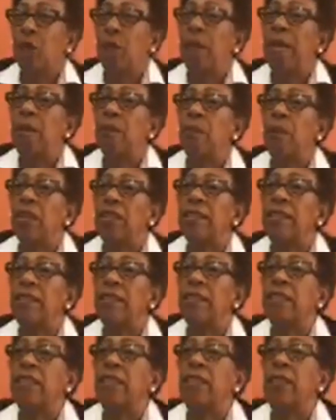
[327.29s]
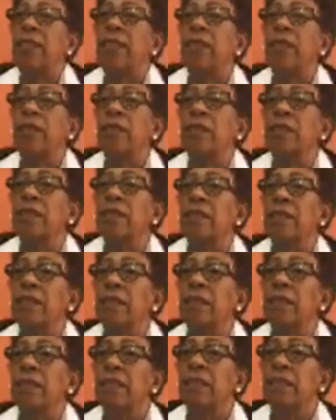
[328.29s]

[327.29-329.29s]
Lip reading: remain positive because